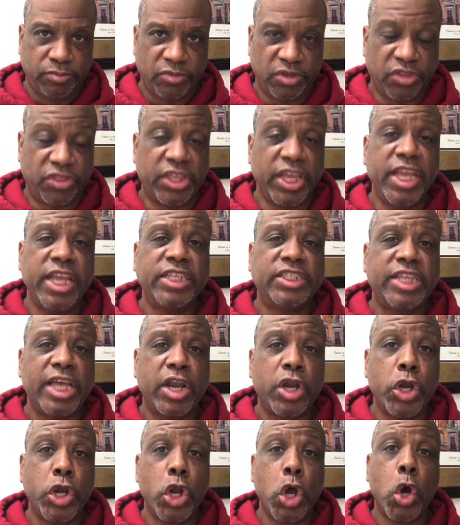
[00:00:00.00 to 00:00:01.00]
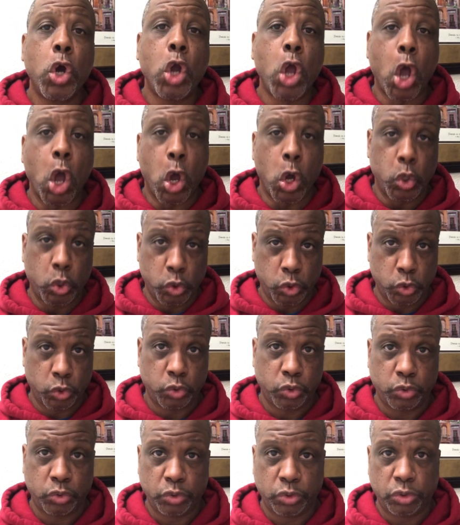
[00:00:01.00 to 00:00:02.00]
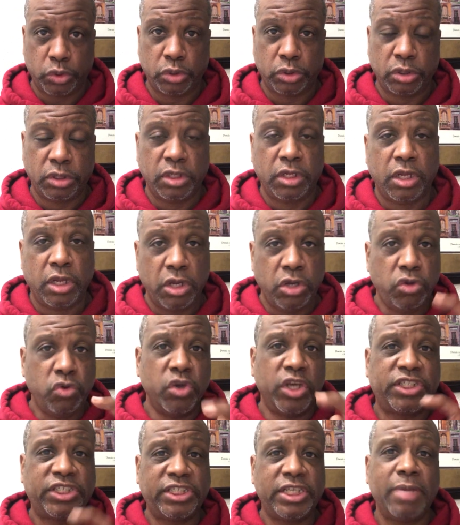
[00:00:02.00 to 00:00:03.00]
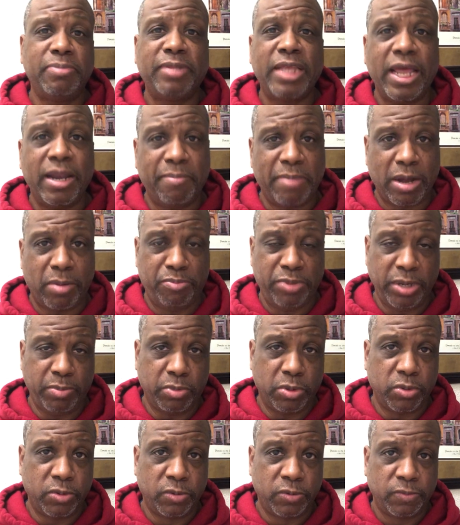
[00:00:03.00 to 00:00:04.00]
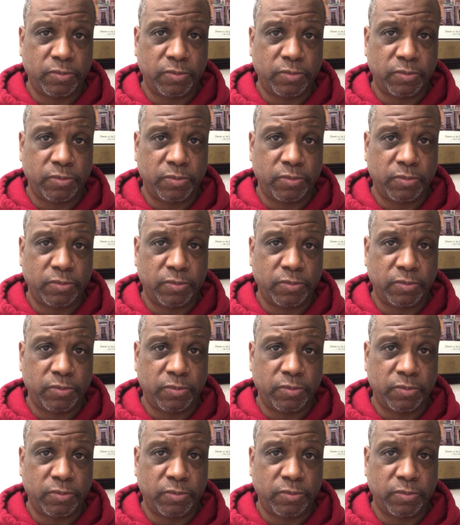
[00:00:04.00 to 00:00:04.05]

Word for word: the things that are no-go, you accept that about people.